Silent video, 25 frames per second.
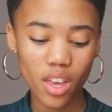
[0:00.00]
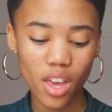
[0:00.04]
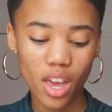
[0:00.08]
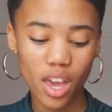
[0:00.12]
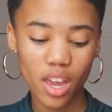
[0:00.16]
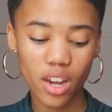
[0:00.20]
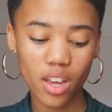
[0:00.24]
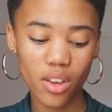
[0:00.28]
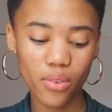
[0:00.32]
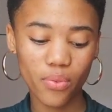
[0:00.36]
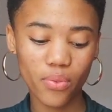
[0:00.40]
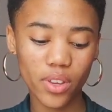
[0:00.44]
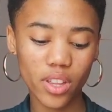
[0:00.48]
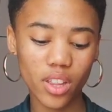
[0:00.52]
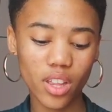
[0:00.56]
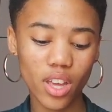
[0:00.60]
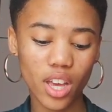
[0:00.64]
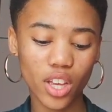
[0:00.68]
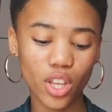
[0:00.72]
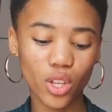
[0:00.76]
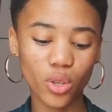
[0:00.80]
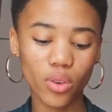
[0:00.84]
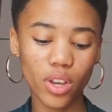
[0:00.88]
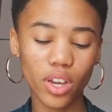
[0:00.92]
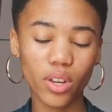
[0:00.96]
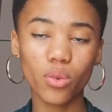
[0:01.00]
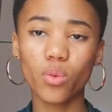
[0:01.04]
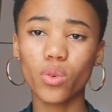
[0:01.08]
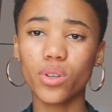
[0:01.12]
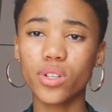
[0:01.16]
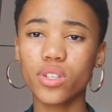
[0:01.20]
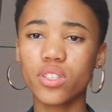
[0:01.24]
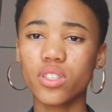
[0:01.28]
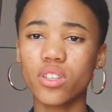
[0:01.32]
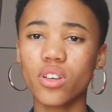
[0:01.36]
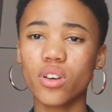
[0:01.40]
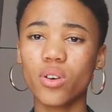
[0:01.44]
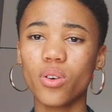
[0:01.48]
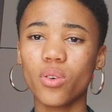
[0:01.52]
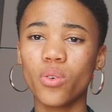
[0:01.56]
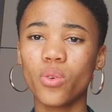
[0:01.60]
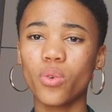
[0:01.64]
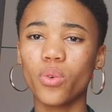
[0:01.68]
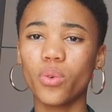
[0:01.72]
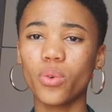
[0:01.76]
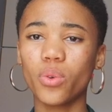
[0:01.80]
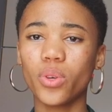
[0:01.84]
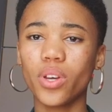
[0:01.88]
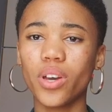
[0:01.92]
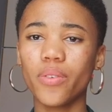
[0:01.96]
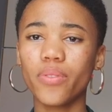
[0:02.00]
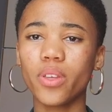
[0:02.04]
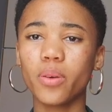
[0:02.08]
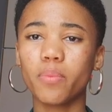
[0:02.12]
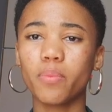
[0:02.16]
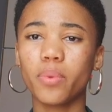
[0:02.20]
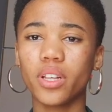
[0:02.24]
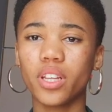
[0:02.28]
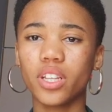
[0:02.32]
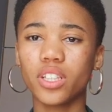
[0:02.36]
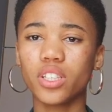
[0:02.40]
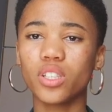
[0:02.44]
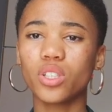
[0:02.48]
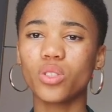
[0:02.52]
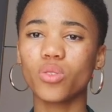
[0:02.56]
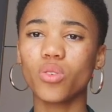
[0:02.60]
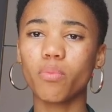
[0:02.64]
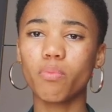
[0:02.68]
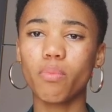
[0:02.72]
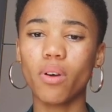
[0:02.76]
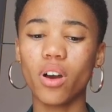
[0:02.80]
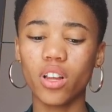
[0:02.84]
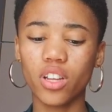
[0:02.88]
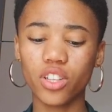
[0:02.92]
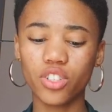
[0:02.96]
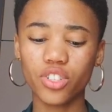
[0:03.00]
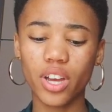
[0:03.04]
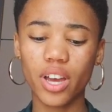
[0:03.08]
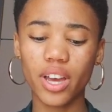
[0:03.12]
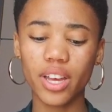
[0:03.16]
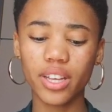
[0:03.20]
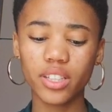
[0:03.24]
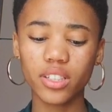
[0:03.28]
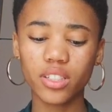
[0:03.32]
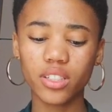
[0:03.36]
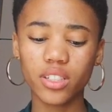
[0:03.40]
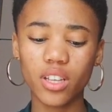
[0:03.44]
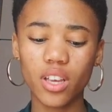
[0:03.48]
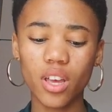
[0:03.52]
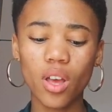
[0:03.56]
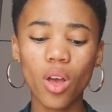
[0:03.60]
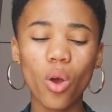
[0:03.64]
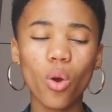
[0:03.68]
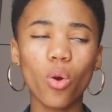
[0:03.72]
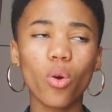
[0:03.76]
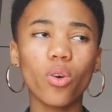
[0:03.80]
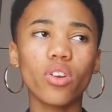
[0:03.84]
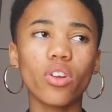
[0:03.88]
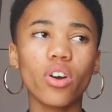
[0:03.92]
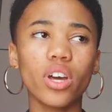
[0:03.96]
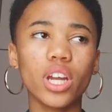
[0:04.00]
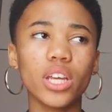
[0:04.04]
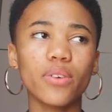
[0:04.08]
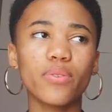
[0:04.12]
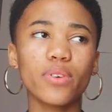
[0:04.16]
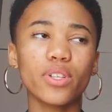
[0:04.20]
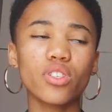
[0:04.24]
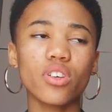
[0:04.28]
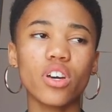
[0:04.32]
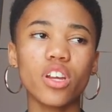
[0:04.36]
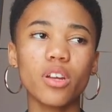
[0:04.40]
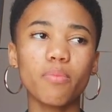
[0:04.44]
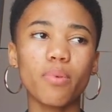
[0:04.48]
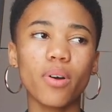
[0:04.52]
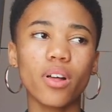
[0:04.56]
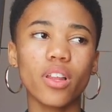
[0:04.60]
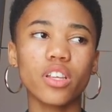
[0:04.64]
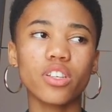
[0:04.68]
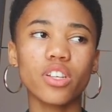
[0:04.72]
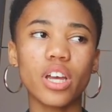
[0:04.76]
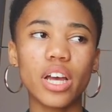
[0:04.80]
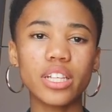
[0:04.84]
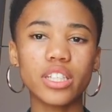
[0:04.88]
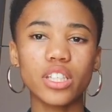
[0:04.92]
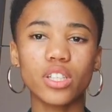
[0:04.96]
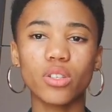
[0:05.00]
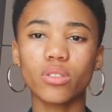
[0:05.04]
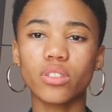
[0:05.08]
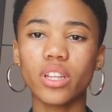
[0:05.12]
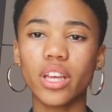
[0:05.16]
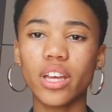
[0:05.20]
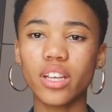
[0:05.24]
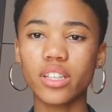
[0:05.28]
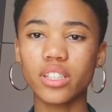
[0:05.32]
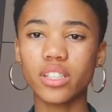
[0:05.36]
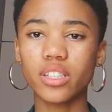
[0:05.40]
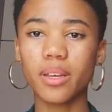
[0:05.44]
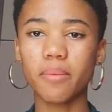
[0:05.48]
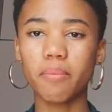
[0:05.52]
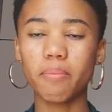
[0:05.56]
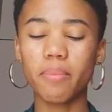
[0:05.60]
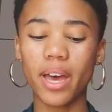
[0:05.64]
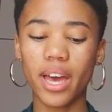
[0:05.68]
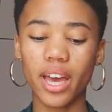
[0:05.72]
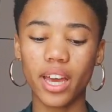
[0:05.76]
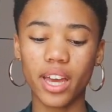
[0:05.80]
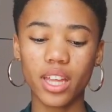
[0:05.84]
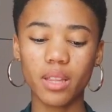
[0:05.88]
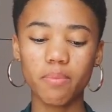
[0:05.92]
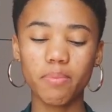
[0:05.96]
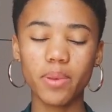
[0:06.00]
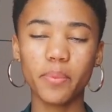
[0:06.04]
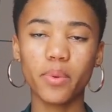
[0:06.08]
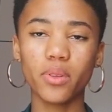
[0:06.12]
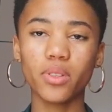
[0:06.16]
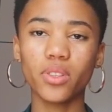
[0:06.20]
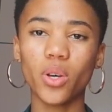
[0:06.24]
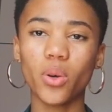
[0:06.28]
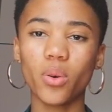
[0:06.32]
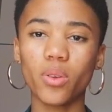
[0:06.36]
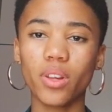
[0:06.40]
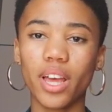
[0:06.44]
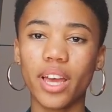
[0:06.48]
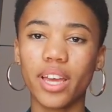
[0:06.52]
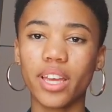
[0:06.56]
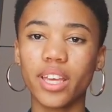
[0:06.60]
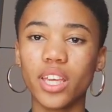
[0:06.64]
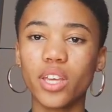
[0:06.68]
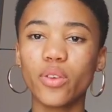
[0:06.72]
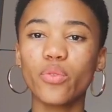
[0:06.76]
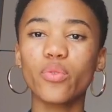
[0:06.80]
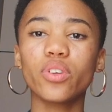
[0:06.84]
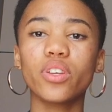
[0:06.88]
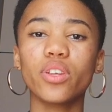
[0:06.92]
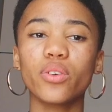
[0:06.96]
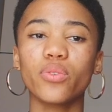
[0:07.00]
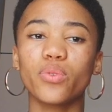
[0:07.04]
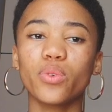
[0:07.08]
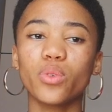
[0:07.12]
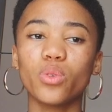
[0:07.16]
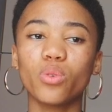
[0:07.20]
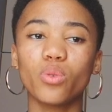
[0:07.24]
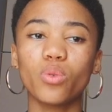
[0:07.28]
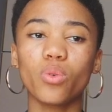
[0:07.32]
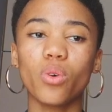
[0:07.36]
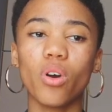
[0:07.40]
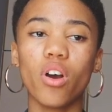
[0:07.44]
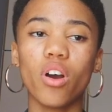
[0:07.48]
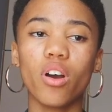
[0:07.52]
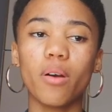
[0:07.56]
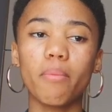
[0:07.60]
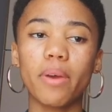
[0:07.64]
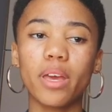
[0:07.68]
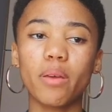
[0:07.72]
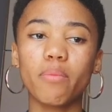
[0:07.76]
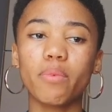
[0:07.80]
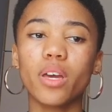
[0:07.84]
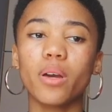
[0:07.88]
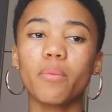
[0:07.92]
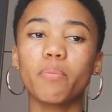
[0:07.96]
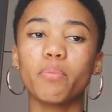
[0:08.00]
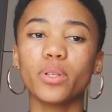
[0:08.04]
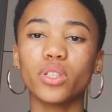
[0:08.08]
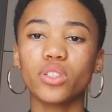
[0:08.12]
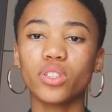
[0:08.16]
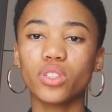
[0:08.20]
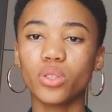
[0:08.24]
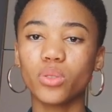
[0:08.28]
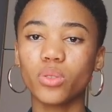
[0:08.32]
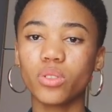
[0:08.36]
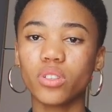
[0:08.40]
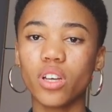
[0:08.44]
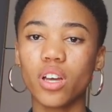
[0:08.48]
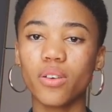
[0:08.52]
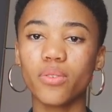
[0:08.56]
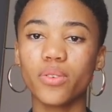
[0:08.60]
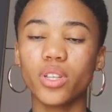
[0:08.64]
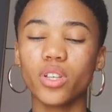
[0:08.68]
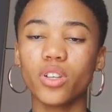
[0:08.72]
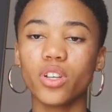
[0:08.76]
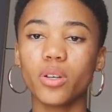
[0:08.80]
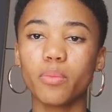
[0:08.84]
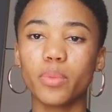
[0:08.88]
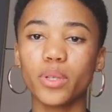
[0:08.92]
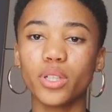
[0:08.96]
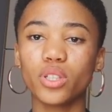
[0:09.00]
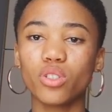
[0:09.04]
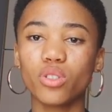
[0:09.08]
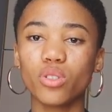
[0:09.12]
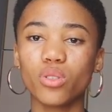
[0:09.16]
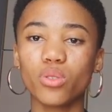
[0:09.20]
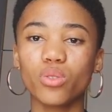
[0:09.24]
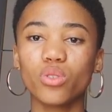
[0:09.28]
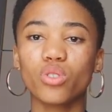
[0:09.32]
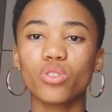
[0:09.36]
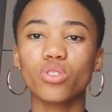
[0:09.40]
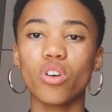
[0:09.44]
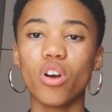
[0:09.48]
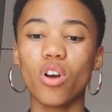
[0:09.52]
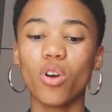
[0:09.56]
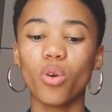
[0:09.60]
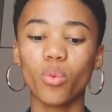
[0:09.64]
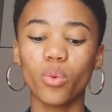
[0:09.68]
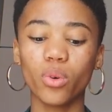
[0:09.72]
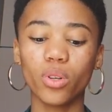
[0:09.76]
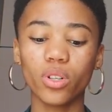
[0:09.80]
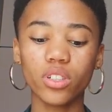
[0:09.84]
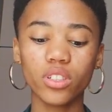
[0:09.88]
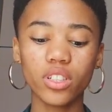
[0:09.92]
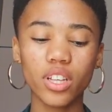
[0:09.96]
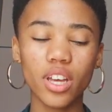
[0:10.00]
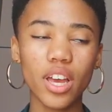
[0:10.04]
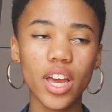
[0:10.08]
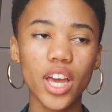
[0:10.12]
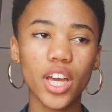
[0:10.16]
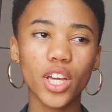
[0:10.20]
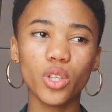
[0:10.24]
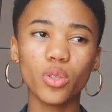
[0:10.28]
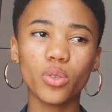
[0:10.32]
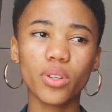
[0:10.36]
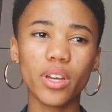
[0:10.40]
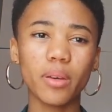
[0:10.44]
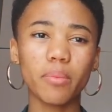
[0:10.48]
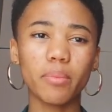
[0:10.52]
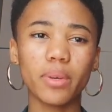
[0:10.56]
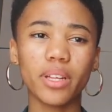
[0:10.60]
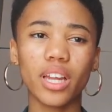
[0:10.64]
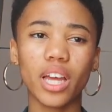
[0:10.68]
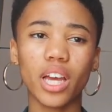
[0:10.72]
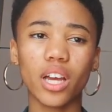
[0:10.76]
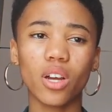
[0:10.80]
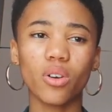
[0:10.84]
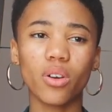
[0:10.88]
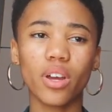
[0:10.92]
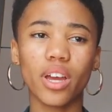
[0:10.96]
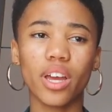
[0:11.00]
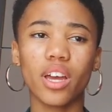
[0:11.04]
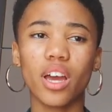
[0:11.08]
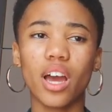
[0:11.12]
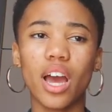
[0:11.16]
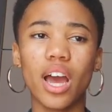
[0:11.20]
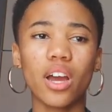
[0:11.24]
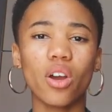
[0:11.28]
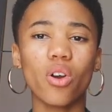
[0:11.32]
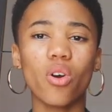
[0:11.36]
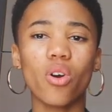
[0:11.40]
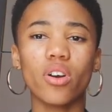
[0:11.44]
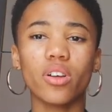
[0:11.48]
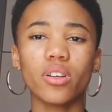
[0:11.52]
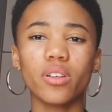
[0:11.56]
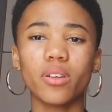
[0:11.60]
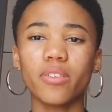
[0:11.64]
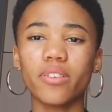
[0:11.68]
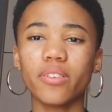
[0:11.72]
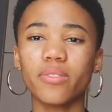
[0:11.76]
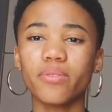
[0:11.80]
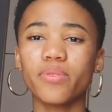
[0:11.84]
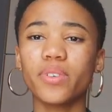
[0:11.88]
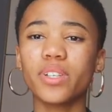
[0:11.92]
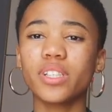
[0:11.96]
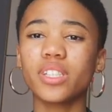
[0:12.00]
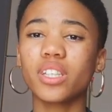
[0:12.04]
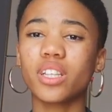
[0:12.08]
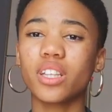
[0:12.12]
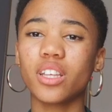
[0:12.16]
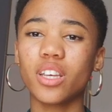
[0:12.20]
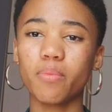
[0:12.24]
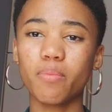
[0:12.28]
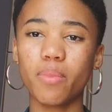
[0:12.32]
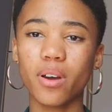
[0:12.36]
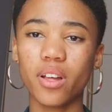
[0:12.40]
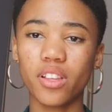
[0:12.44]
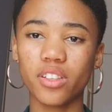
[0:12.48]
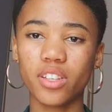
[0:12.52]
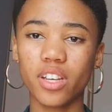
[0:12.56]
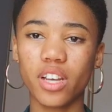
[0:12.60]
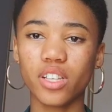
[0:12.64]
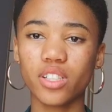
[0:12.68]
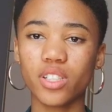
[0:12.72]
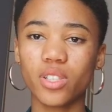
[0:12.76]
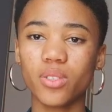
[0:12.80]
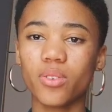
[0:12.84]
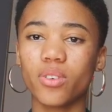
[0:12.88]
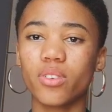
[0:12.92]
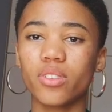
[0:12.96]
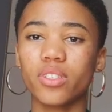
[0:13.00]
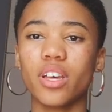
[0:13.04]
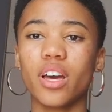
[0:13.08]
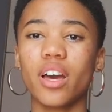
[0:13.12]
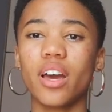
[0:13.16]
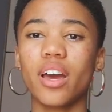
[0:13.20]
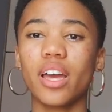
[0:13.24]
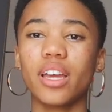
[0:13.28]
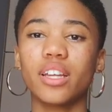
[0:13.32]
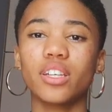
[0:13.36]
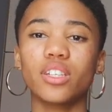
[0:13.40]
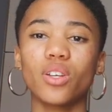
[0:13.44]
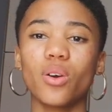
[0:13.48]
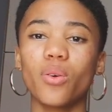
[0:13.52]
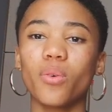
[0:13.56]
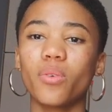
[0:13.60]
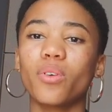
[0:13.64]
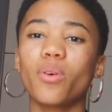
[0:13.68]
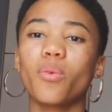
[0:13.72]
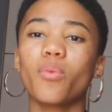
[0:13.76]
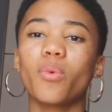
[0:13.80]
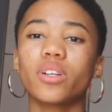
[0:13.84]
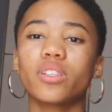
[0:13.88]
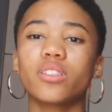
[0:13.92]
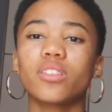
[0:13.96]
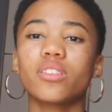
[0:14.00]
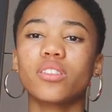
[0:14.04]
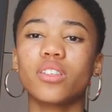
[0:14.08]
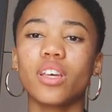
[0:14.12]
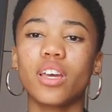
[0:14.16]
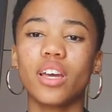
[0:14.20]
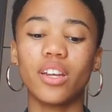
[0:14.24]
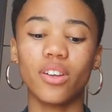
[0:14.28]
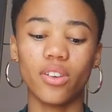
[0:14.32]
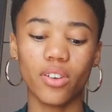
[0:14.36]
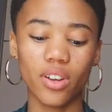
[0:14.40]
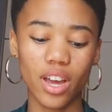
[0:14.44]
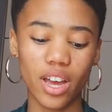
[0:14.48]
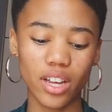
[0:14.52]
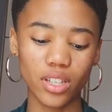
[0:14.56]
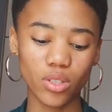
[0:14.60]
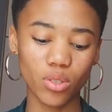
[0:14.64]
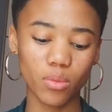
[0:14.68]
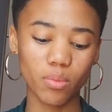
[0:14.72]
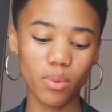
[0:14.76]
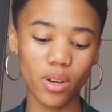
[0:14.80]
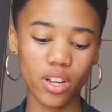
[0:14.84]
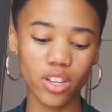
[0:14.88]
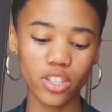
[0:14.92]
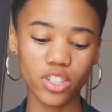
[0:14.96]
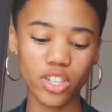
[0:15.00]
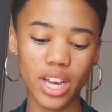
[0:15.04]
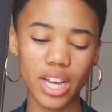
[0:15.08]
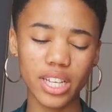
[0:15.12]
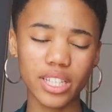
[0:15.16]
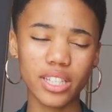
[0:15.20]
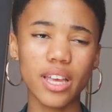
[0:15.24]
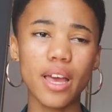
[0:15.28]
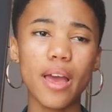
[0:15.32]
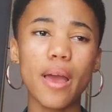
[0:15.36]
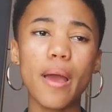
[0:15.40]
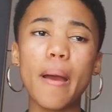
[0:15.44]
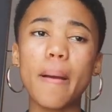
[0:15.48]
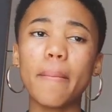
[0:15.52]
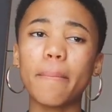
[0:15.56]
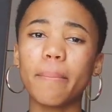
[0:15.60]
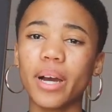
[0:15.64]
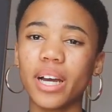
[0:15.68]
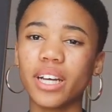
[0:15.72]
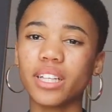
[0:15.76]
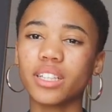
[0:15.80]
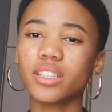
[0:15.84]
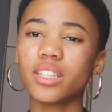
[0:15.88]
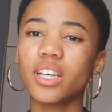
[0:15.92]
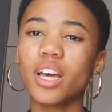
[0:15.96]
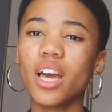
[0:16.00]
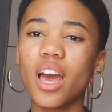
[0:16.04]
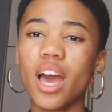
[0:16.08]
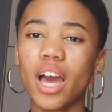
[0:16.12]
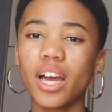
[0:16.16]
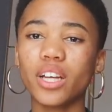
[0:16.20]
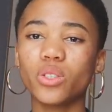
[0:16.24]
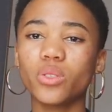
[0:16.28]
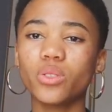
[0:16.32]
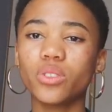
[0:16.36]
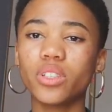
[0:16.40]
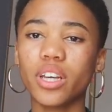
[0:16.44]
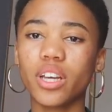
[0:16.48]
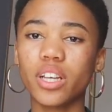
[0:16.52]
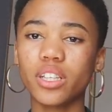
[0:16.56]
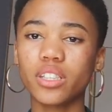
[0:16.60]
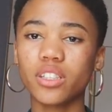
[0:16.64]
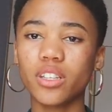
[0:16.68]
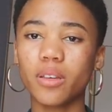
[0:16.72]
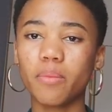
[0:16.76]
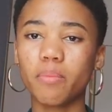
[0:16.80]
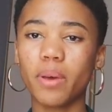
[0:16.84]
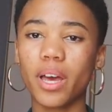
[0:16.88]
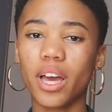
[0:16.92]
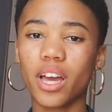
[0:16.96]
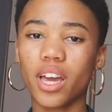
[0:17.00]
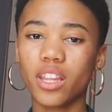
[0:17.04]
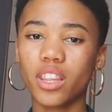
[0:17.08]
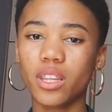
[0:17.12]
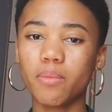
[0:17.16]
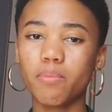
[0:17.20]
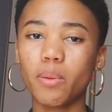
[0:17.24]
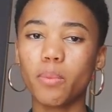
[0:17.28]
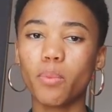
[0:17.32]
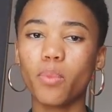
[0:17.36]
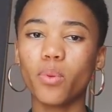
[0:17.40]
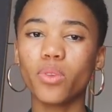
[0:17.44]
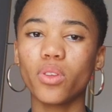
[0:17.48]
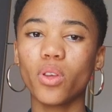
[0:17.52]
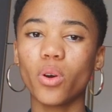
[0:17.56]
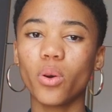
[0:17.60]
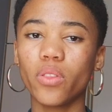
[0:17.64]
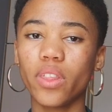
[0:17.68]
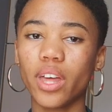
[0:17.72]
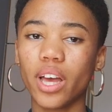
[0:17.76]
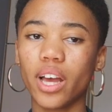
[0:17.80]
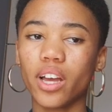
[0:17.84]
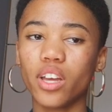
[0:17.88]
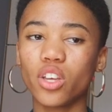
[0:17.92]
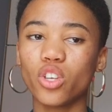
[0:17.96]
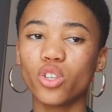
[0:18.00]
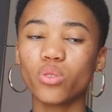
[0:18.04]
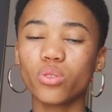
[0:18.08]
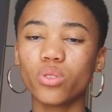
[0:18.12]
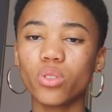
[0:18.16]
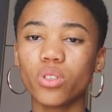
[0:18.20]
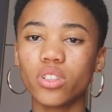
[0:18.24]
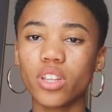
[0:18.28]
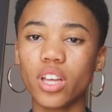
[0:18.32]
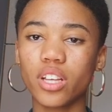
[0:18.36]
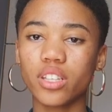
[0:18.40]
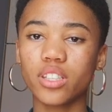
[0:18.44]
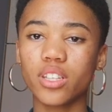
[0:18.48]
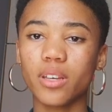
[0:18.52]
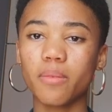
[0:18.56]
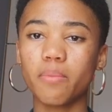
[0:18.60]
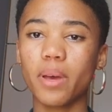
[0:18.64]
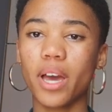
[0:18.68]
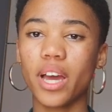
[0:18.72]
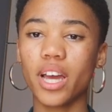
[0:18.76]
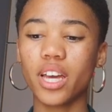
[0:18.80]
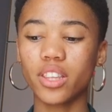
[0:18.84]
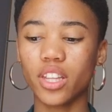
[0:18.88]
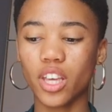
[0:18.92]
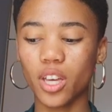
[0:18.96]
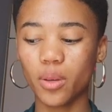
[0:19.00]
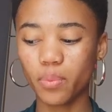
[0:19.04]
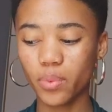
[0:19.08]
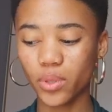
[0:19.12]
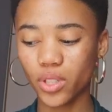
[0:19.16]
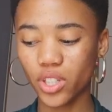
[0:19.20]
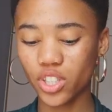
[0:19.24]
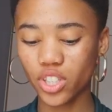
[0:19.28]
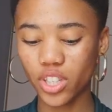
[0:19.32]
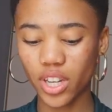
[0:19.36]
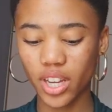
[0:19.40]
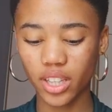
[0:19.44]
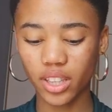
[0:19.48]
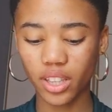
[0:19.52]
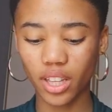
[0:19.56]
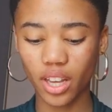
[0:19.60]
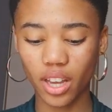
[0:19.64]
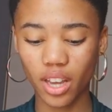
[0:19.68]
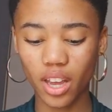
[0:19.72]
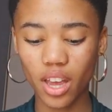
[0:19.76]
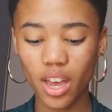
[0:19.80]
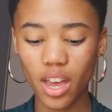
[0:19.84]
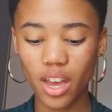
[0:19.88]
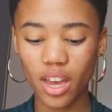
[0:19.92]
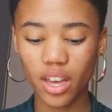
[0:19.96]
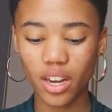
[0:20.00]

And I feel like you can also, you have the ability to apologize. Or not, if it's not apologizing, you'll take a step back. And people know, like, even if you are maybe a bit too tough and you're a bit too strong willed, you can be like, okay, I can't physically apologize to you because I don't know what to say. I don't know how to apologize. But I do take a step back, and then people know that you took that step back and they appreciate that.